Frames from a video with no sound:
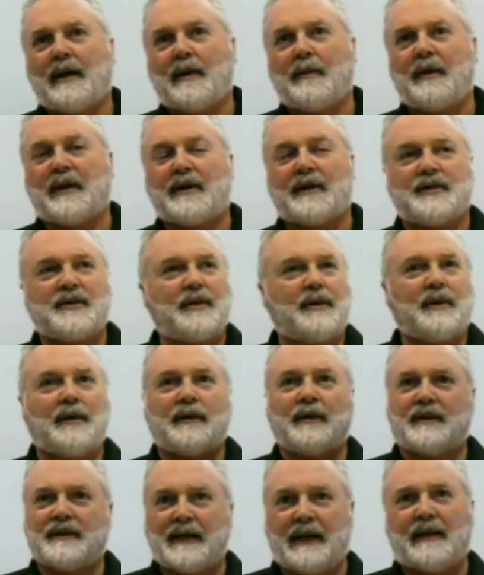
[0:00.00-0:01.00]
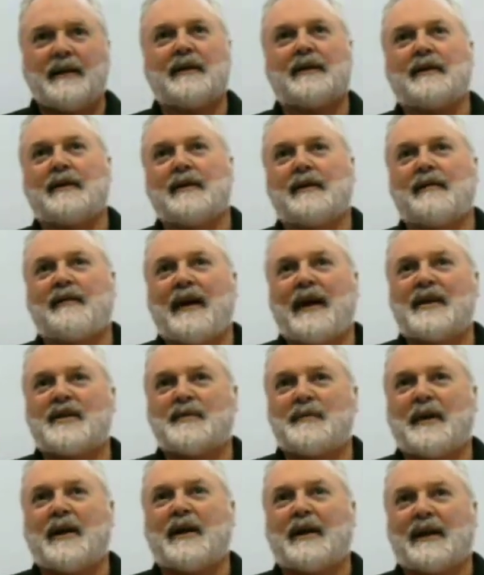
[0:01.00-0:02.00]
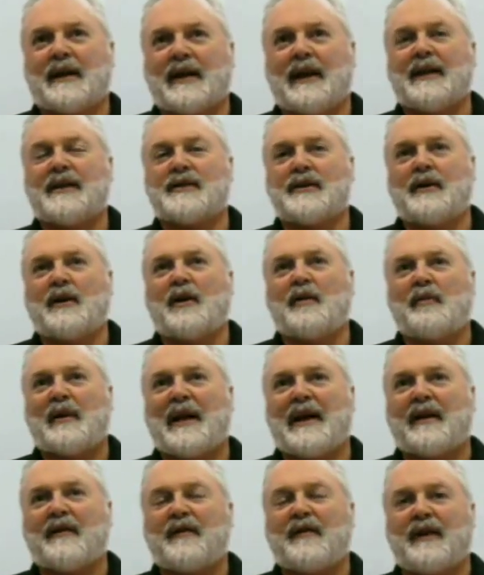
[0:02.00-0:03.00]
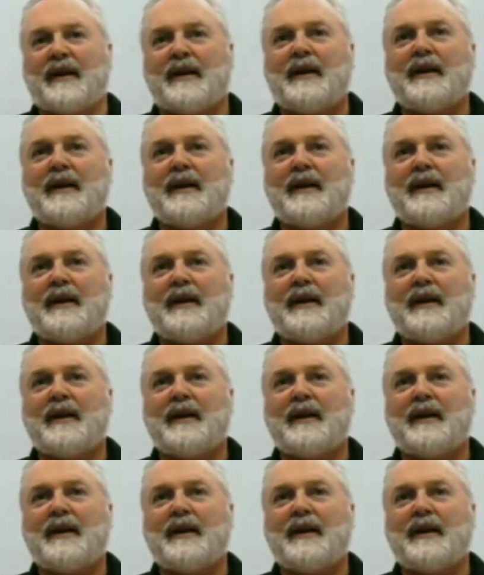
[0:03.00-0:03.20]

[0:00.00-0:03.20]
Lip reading: because you know the technical advanced market likes an all black fin.